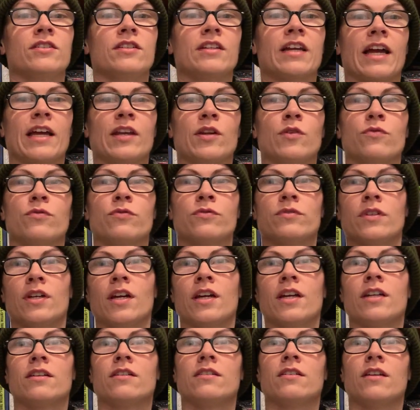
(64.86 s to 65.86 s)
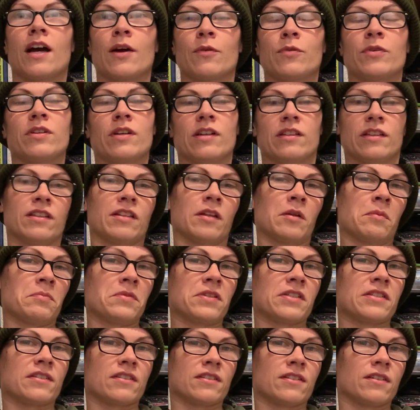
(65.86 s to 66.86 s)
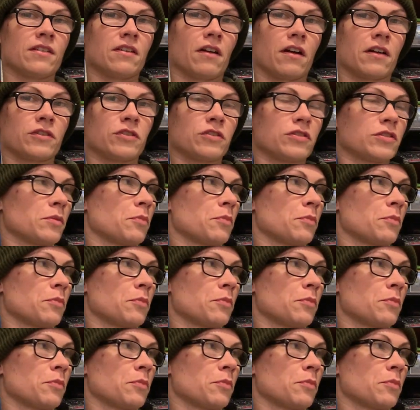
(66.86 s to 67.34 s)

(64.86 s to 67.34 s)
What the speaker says: kind of, I would lump this into doctor's